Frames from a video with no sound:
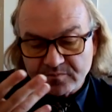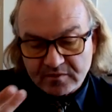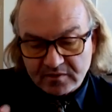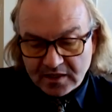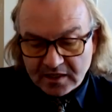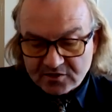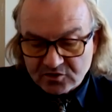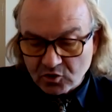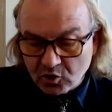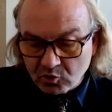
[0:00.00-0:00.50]

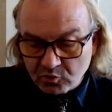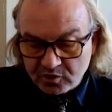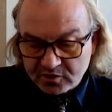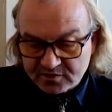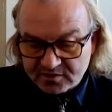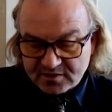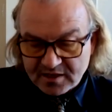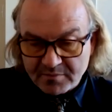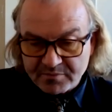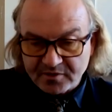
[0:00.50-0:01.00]
That's
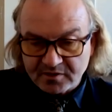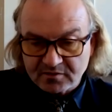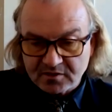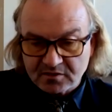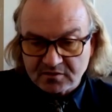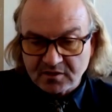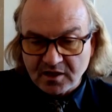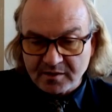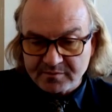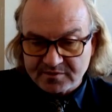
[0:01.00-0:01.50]
always something
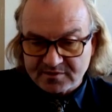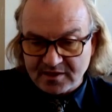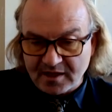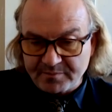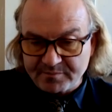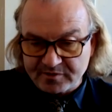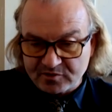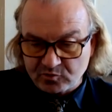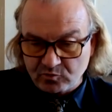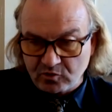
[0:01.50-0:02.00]
that comes
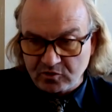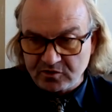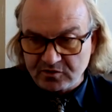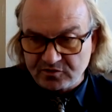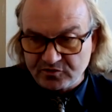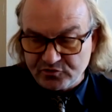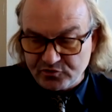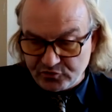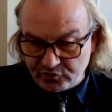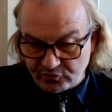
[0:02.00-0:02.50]
up is what
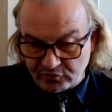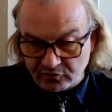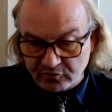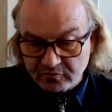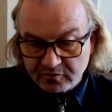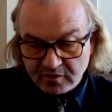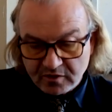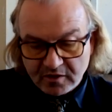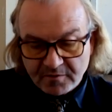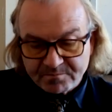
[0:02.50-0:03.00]
is new.